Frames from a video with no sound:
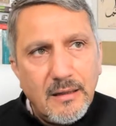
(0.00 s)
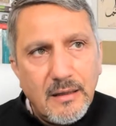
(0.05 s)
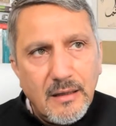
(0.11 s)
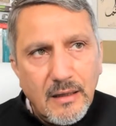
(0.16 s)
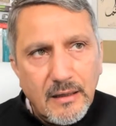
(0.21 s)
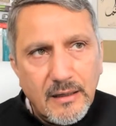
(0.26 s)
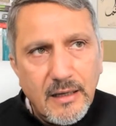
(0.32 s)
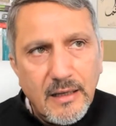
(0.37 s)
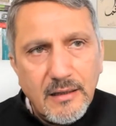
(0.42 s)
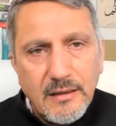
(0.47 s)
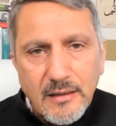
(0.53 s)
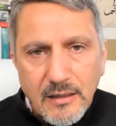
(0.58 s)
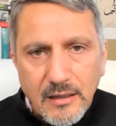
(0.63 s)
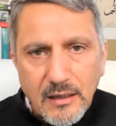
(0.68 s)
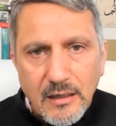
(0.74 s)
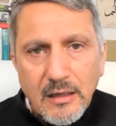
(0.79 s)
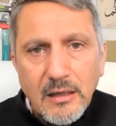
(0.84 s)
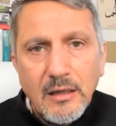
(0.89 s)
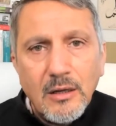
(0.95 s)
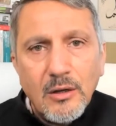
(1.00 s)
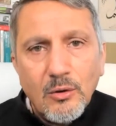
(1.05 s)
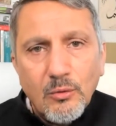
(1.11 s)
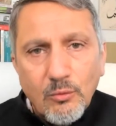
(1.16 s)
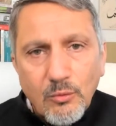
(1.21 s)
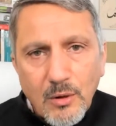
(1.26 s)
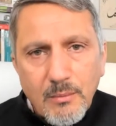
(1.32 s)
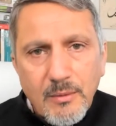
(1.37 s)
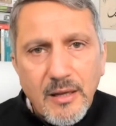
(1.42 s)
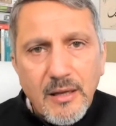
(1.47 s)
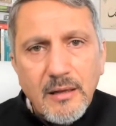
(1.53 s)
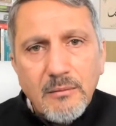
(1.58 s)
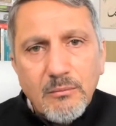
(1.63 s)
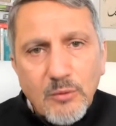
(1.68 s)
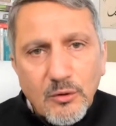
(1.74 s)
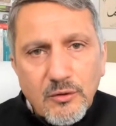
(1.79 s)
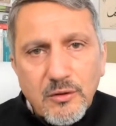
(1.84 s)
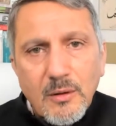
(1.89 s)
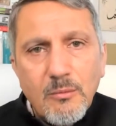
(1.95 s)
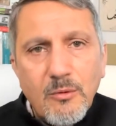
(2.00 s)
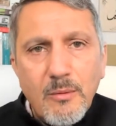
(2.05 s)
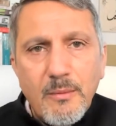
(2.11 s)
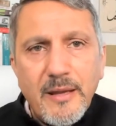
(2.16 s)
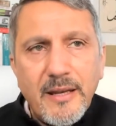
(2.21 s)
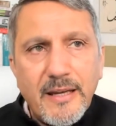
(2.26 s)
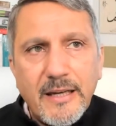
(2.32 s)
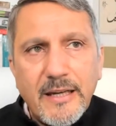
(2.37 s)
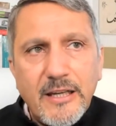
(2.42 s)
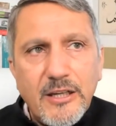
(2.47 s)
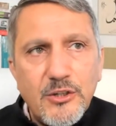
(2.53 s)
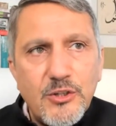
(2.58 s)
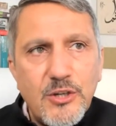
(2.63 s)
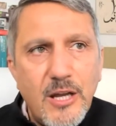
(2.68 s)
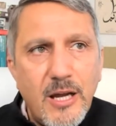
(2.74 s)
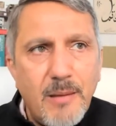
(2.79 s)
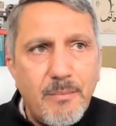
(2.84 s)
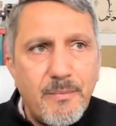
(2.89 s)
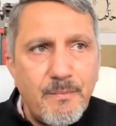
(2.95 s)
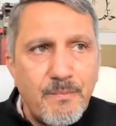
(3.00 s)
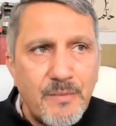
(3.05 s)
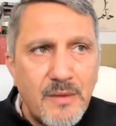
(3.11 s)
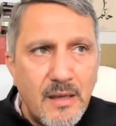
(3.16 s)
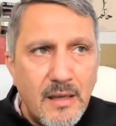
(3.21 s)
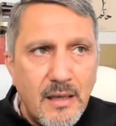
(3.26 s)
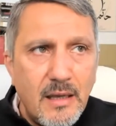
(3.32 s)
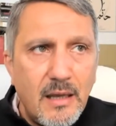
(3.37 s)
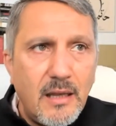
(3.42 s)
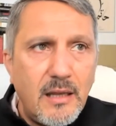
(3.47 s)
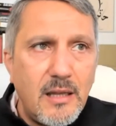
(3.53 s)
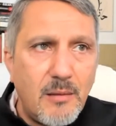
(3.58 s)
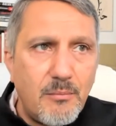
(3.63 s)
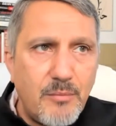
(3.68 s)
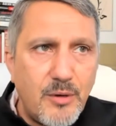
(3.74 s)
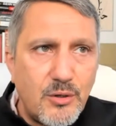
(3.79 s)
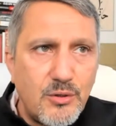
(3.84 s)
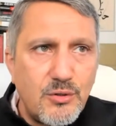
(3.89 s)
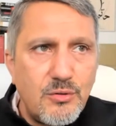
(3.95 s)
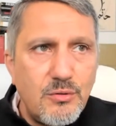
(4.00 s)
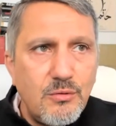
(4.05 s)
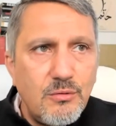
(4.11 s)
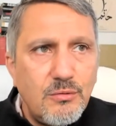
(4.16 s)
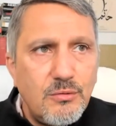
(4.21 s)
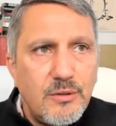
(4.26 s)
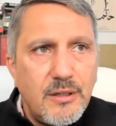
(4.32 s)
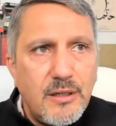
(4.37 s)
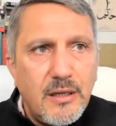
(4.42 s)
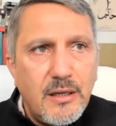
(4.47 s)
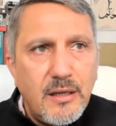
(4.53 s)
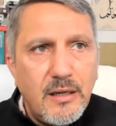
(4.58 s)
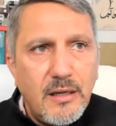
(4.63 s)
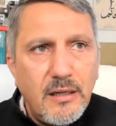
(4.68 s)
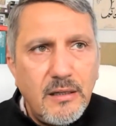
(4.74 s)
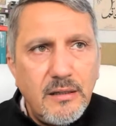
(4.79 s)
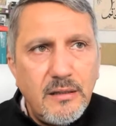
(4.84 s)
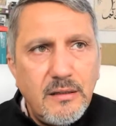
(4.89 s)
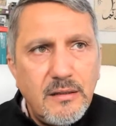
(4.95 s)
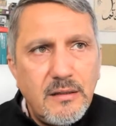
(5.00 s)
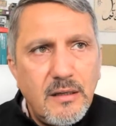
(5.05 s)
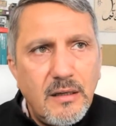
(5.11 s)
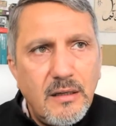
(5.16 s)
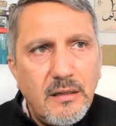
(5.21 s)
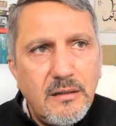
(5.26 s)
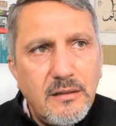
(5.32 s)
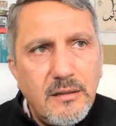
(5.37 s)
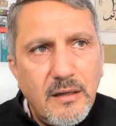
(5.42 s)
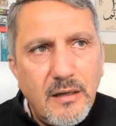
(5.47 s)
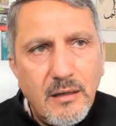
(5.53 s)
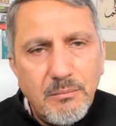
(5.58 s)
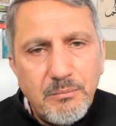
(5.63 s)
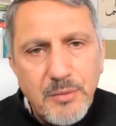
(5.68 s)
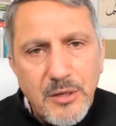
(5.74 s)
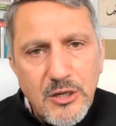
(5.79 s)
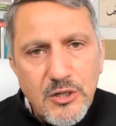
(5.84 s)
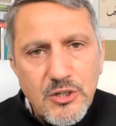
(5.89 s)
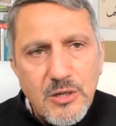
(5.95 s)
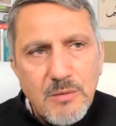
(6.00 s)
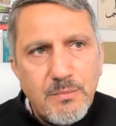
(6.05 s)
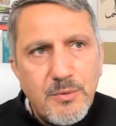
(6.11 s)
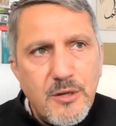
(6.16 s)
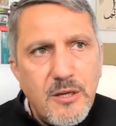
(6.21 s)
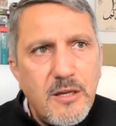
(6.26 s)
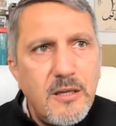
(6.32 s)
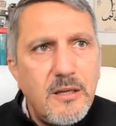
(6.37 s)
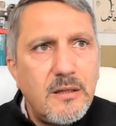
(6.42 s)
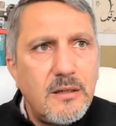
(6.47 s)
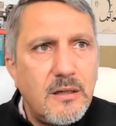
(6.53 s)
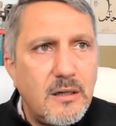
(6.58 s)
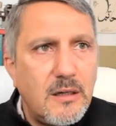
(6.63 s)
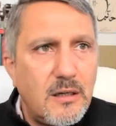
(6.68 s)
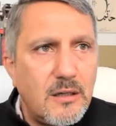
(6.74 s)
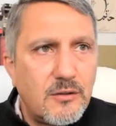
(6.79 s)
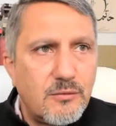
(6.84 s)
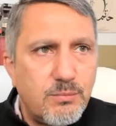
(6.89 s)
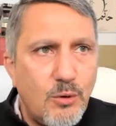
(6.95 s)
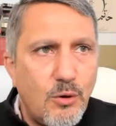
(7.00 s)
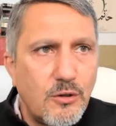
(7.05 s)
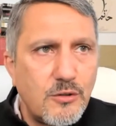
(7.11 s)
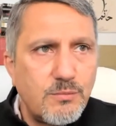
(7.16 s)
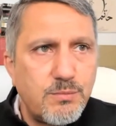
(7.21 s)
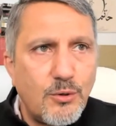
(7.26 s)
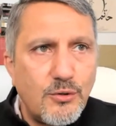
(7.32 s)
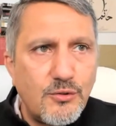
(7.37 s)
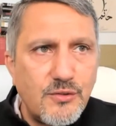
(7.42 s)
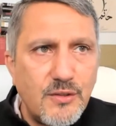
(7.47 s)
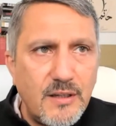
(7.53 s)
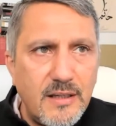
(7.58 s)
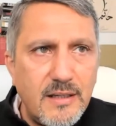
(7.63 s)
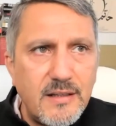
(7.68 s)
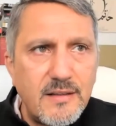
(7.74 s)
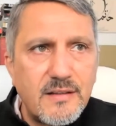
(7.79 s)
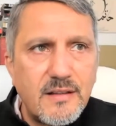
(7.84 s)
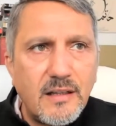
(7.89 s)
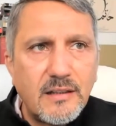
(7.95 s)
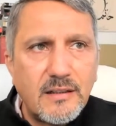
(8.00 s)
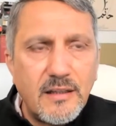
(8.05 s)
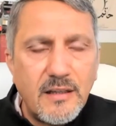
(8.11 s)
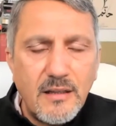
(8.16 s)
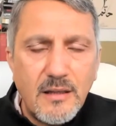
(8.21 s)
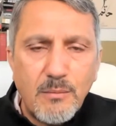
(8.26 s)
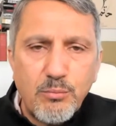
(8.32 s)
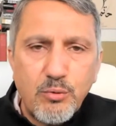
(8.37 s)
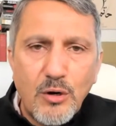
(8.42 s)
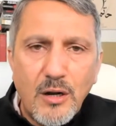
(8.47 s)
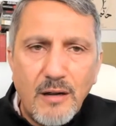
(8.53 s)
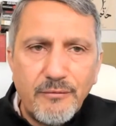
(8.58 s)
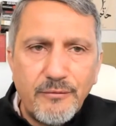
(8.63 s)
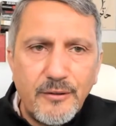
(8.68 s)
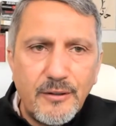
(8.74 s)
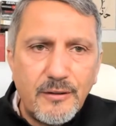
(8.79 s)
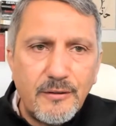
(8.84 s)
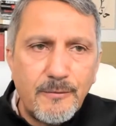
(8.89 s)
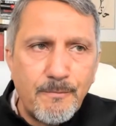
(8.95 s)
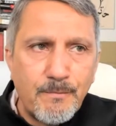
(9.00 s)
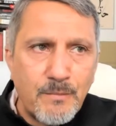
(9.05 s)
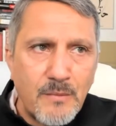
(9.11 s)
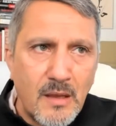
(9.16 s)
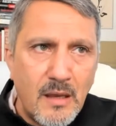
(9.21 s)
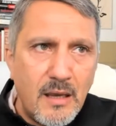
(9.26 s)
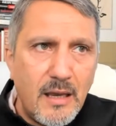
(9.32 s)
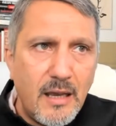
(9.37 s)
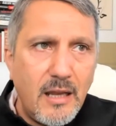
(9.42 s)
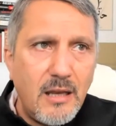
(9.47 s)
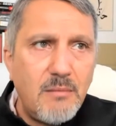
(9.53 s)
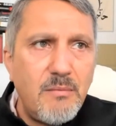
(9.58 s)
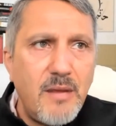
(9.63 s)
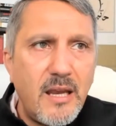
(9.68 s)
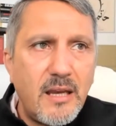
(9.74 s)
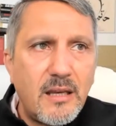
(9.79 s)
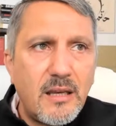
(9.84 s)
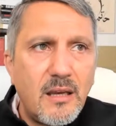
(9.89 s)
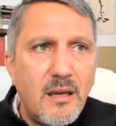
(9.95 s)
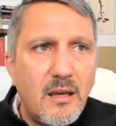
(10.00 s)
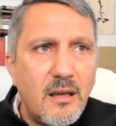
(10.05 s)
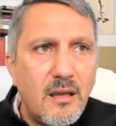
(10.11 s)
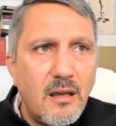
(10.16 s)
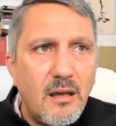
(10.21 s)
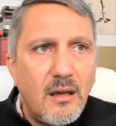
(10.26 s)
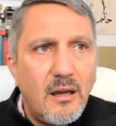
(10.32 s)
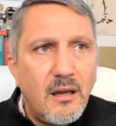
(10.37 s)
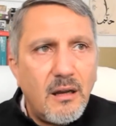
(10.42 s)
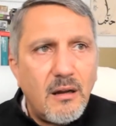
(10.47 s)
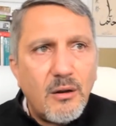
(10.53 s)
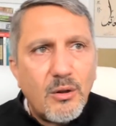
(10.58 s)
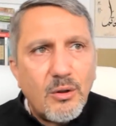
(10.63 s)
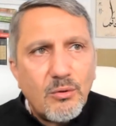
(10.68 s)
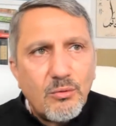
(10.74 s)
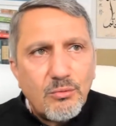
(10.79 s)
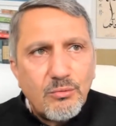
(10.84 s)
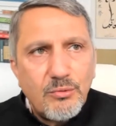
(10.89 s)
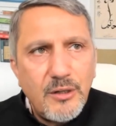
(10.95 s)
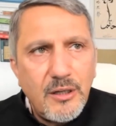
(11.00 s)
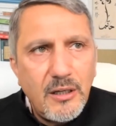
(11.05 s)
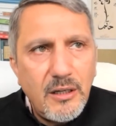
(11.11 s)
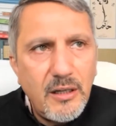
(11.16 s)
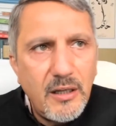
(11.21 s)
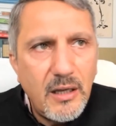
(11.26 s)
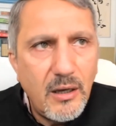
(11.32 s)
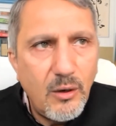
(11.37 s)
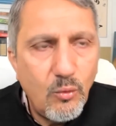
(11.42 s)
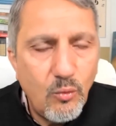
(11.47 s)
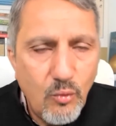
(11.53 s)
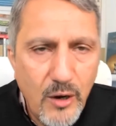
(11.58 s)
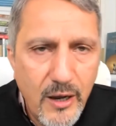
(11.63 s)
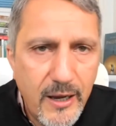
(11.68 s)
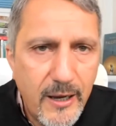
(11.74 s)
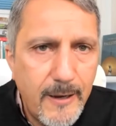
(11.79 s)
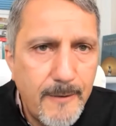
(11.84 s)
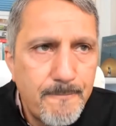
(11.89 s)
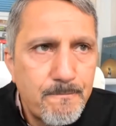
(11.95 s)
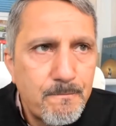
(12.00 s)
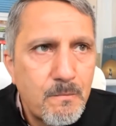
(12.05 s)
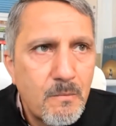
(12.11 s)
again the women, Muslim women in hijab. And number 2, in India, PGP spokesperson insulting the Prophet and making really a way